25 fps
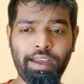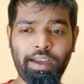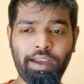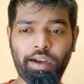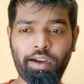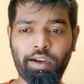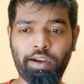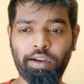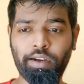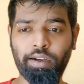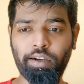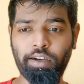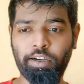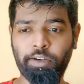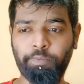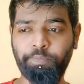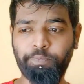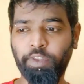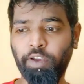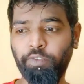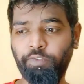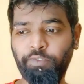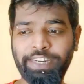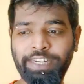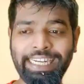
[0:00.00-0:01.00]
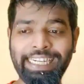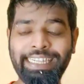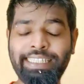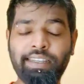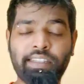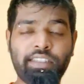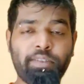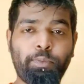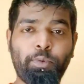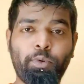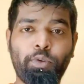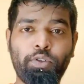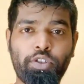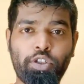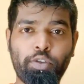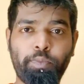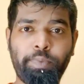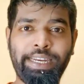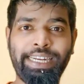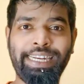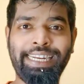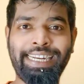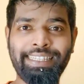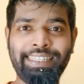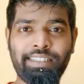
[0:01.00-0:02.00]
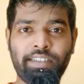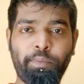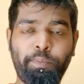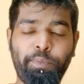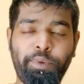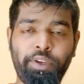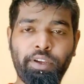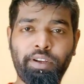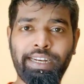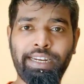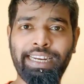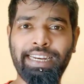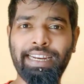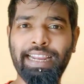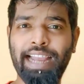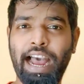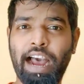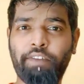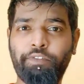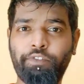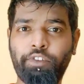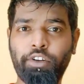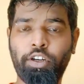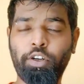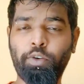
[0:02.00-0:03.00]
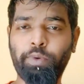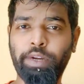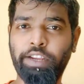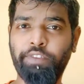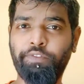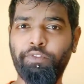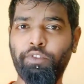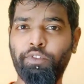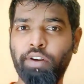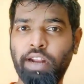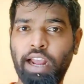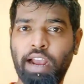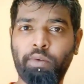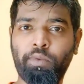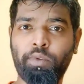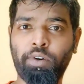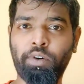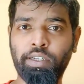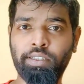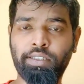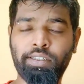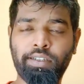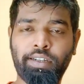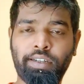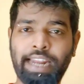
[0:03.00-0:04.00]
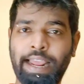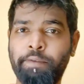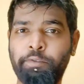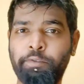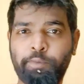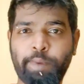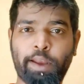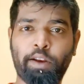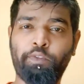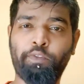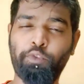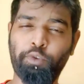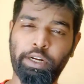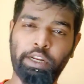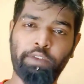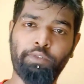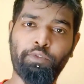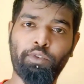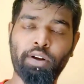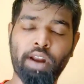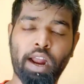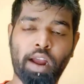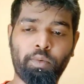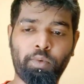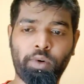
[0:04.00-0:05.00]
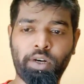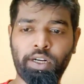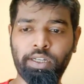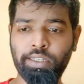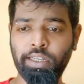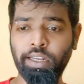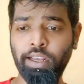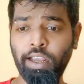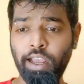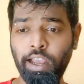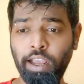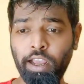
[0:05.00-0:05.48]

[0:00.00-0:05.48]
Uh, fleets are supposed to be disappearing after twenty-four hours, a time span of twenty-four hours.